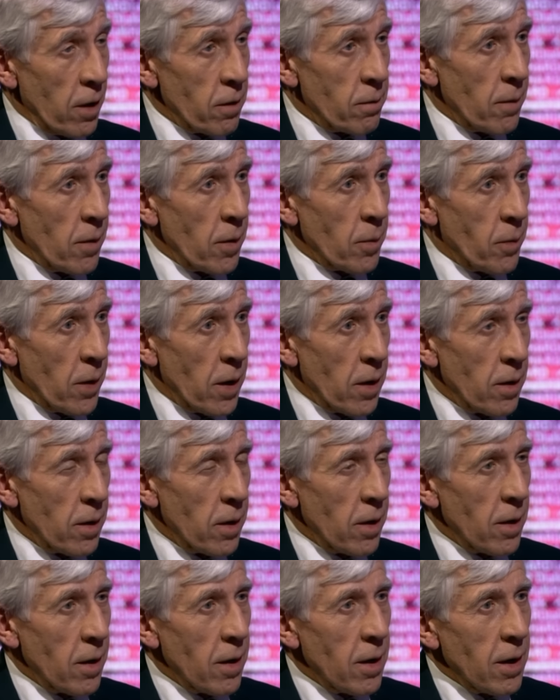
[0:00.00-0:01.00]
But you want to
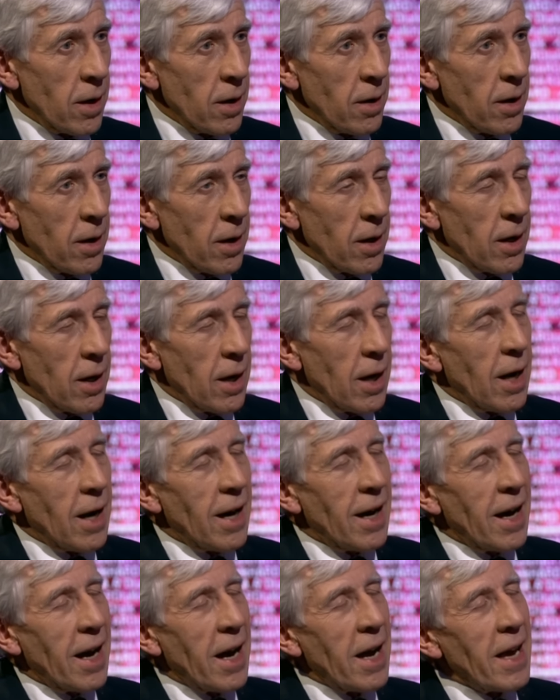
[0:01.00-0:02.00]
dilute that
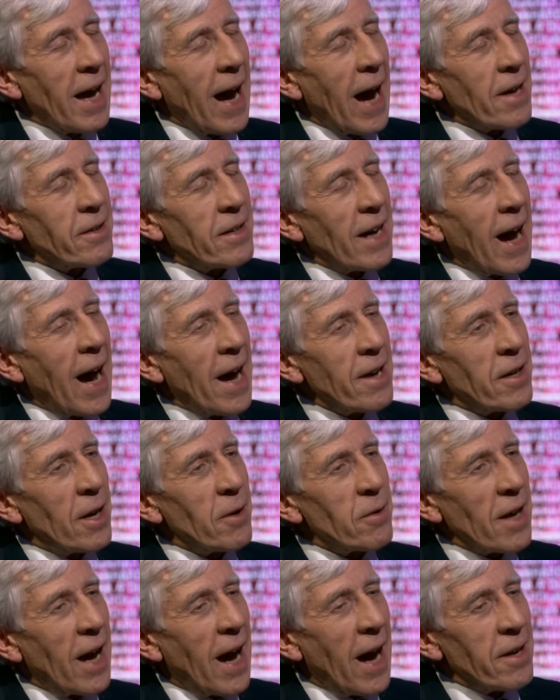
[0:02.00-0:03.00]
close relationship, I
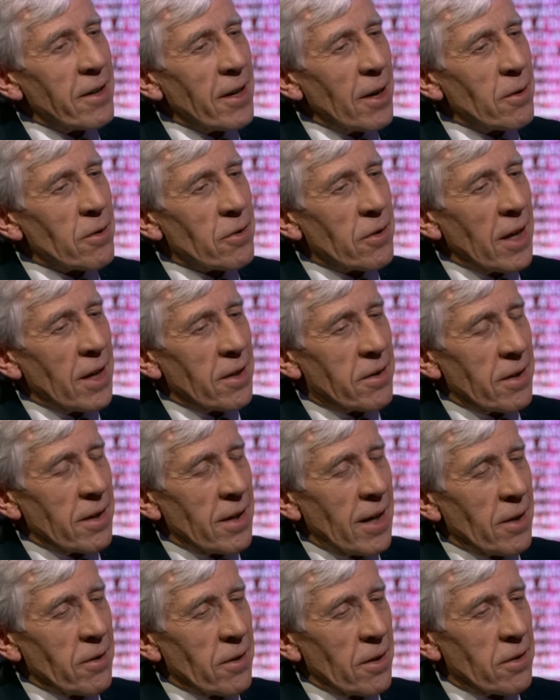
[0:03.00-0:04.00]
don't see it
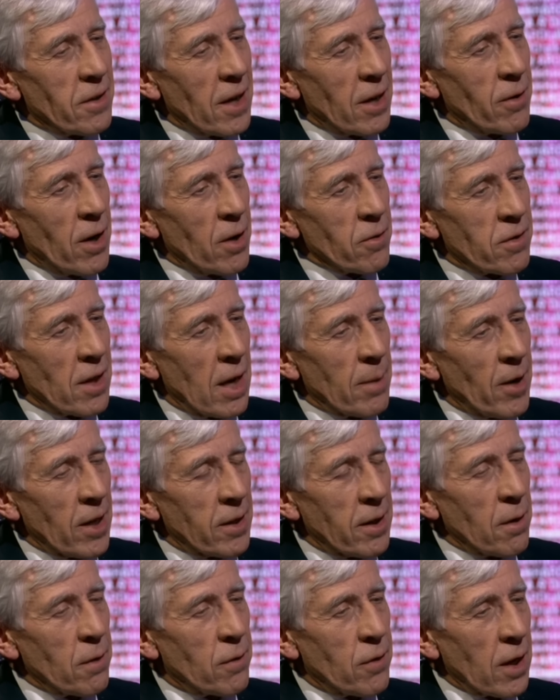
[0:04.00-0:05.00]
as a zero sum.
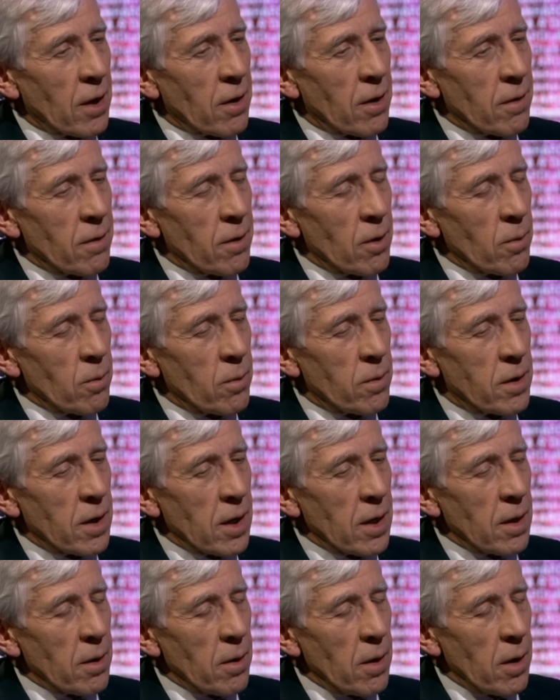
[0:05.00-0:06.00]
I don't think that
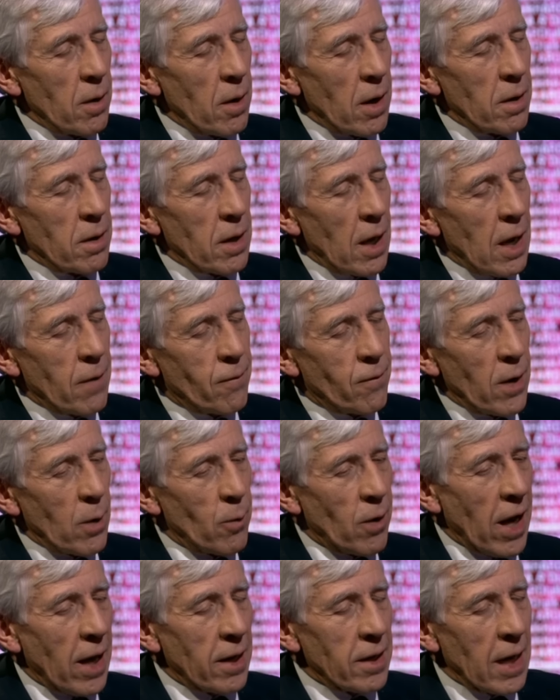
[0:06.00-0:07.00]
if
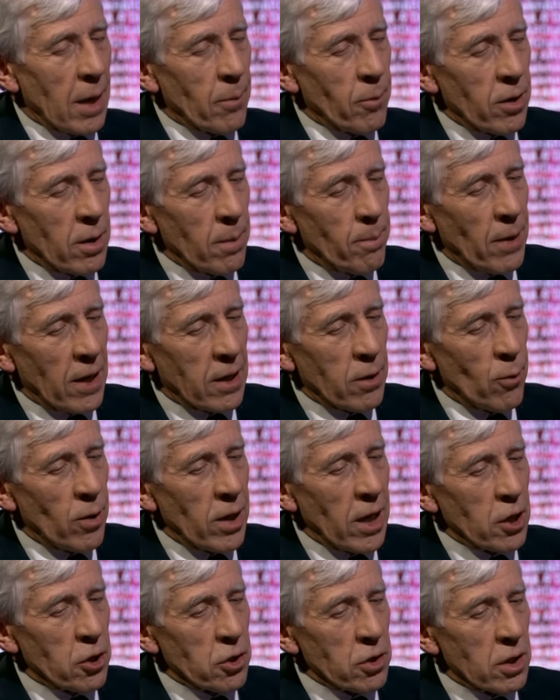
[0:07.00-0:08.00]
we end up with a better
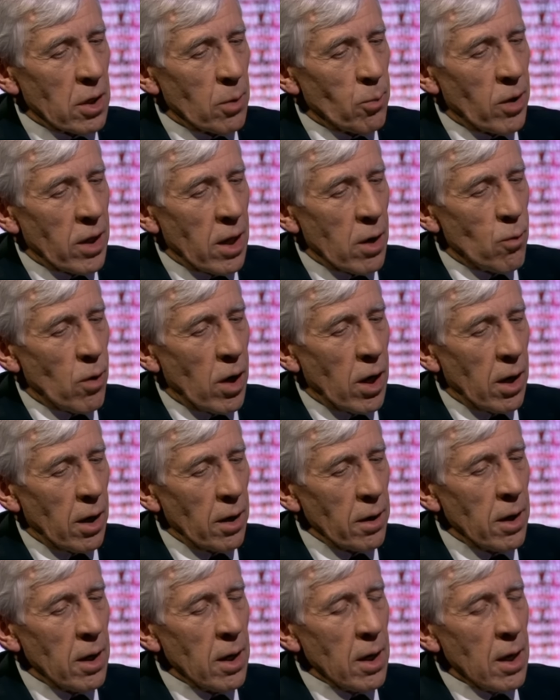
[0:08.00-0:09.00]
relationship with
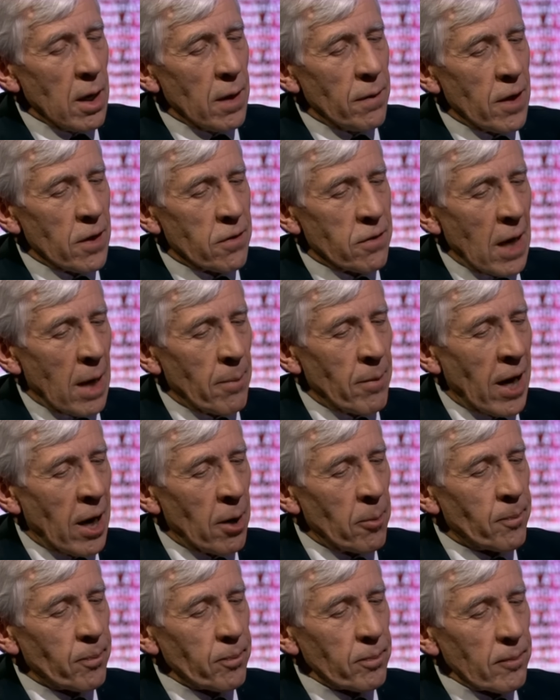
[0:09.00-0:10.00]
Iran, this
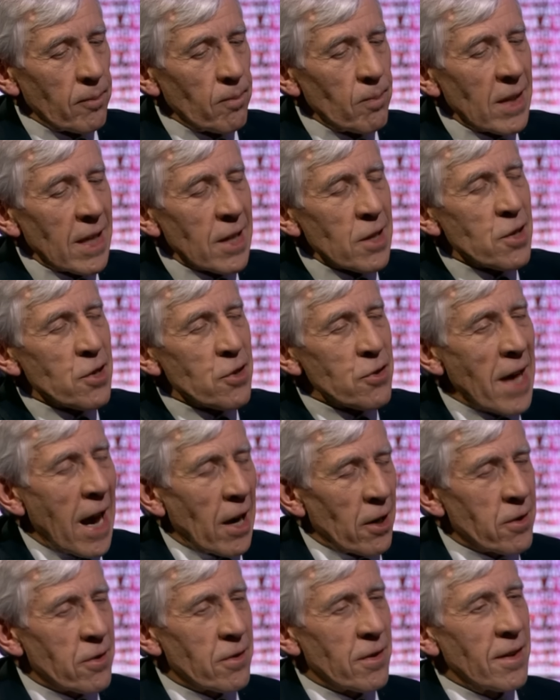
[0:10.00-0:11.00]
somehow
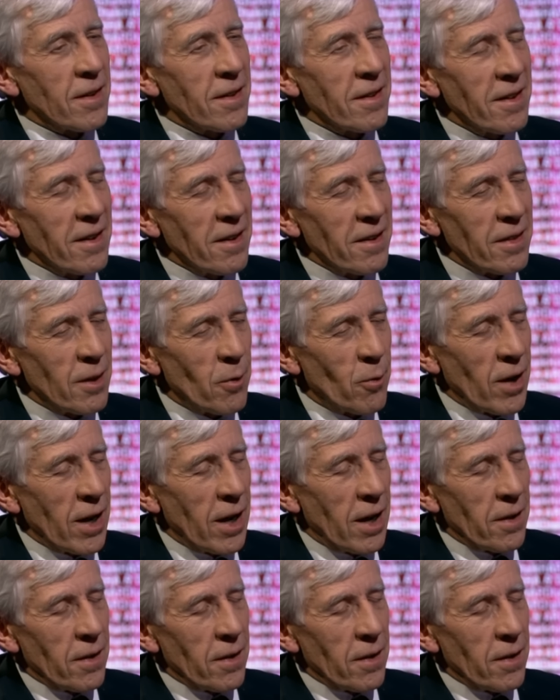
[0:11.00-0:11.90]
sucks the